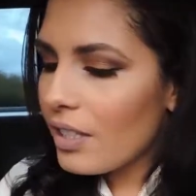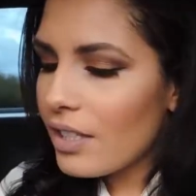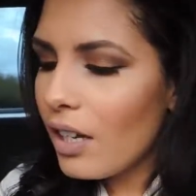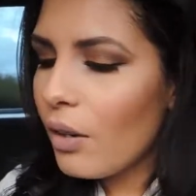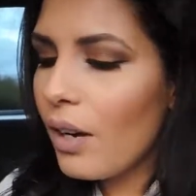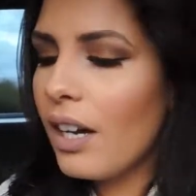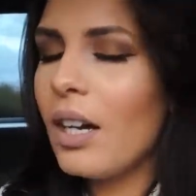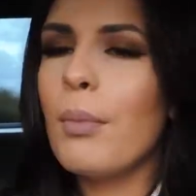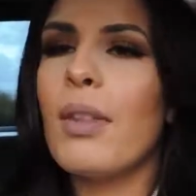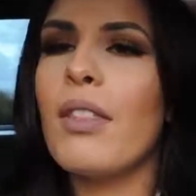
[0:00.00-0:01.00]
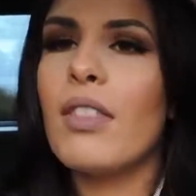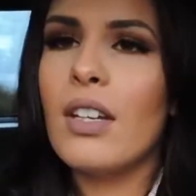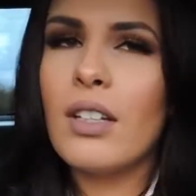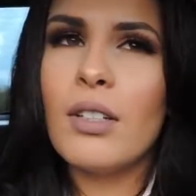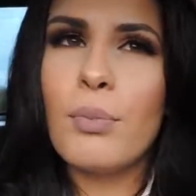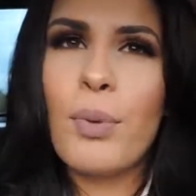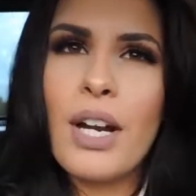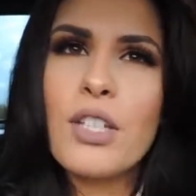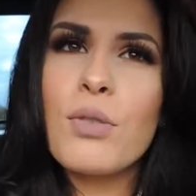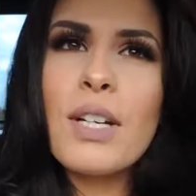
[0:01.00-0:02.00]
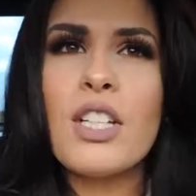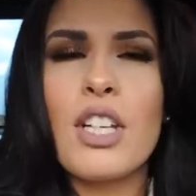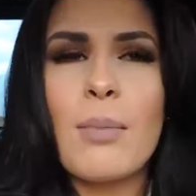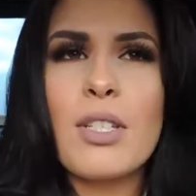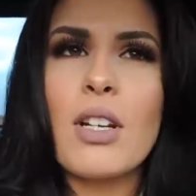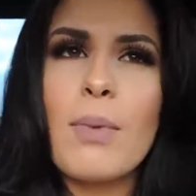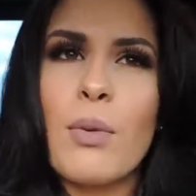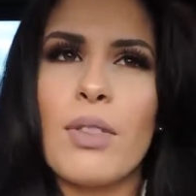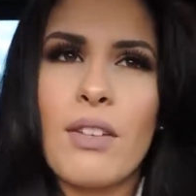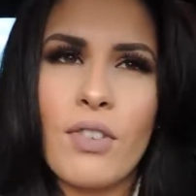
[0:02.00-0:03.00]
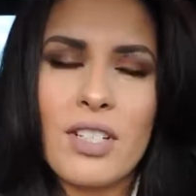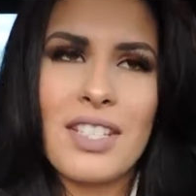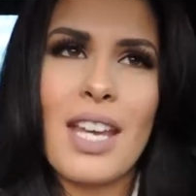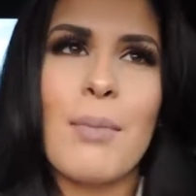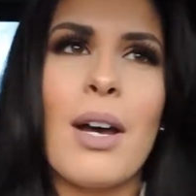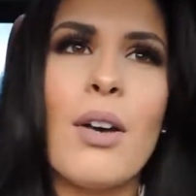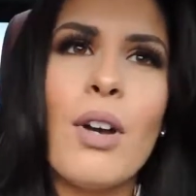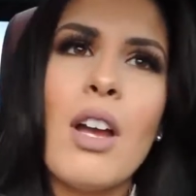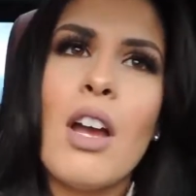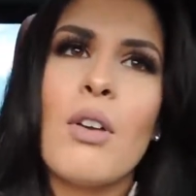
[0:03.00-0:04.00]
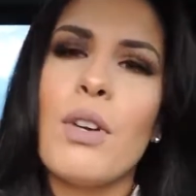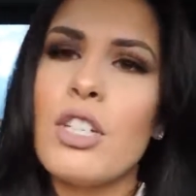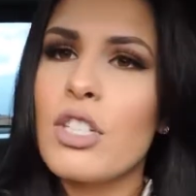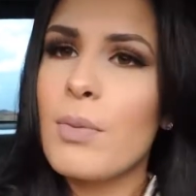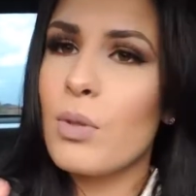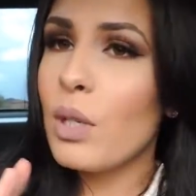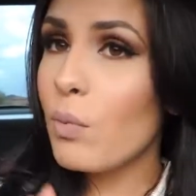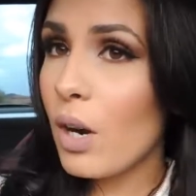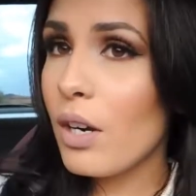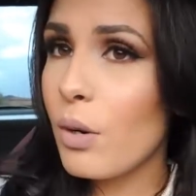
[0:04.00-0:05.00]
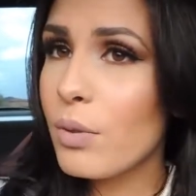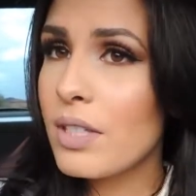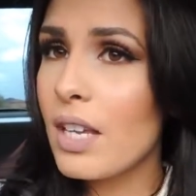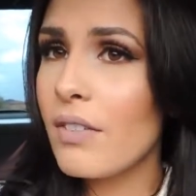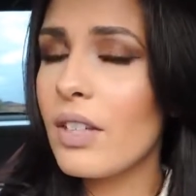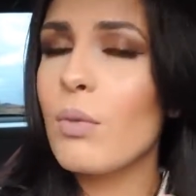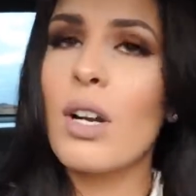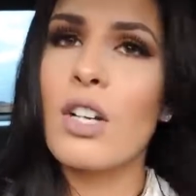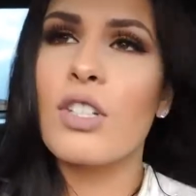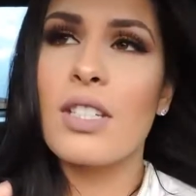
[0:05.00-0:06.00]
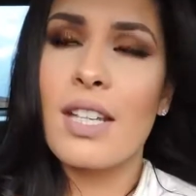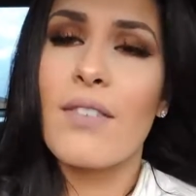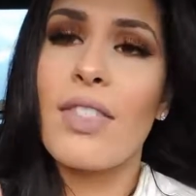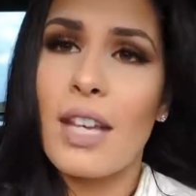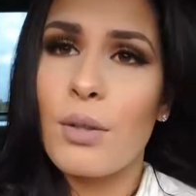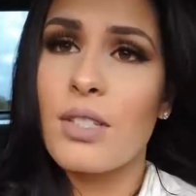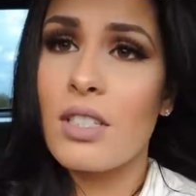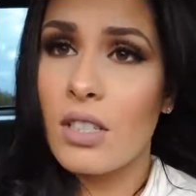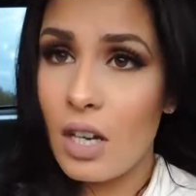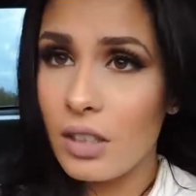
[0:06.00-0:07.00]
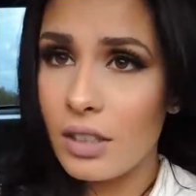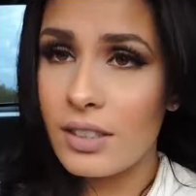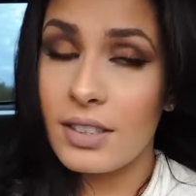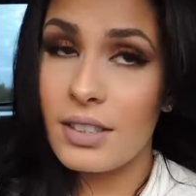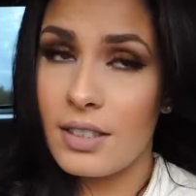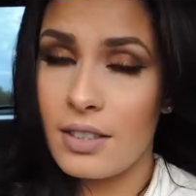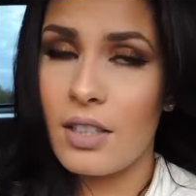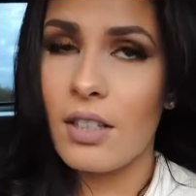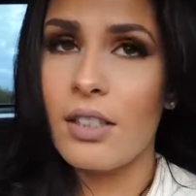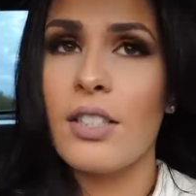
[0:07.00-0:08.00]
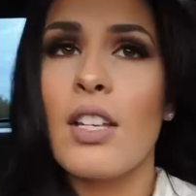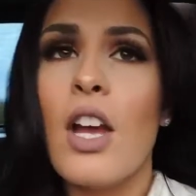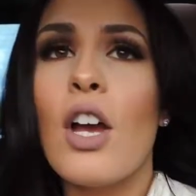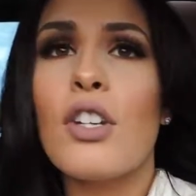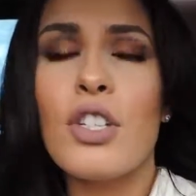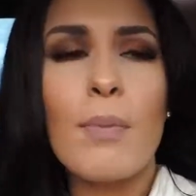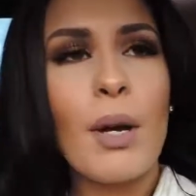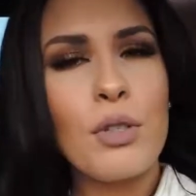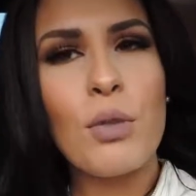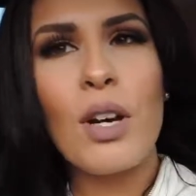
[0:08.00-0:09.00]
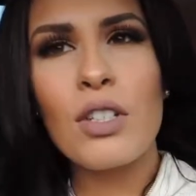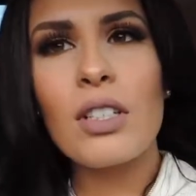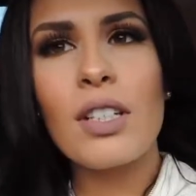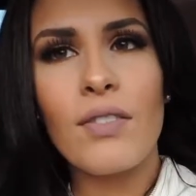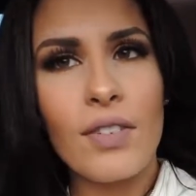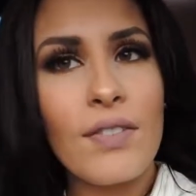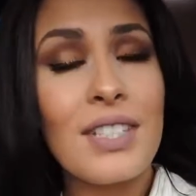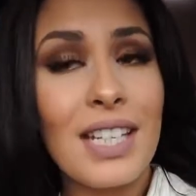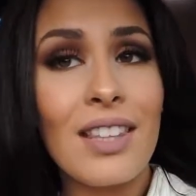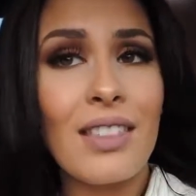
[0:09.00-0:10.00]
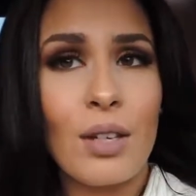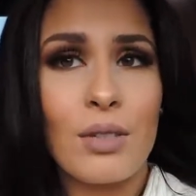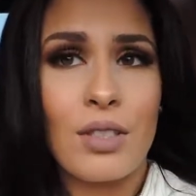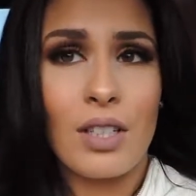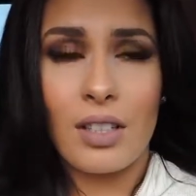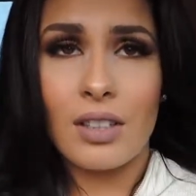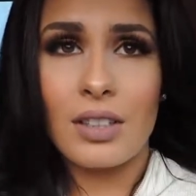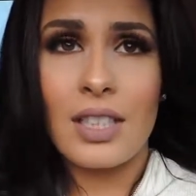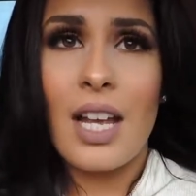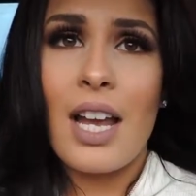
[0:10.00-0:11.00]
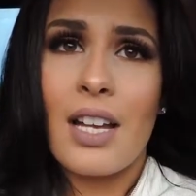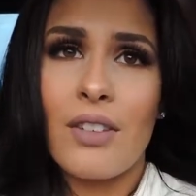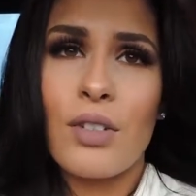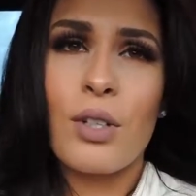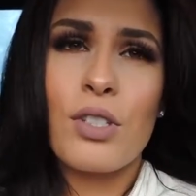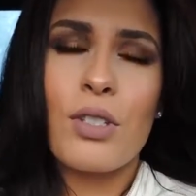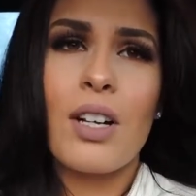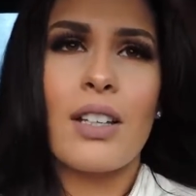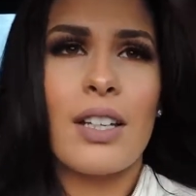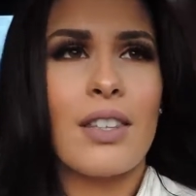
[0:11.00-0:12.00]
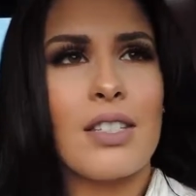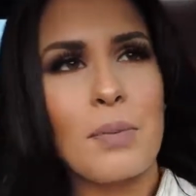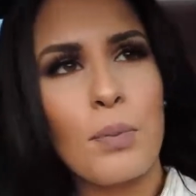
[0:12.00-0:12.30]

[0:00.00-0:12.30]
So, the price range, MSRP when they first came out, ranges between $107,000, this is in dollars, to about $215,000. And of course you got like the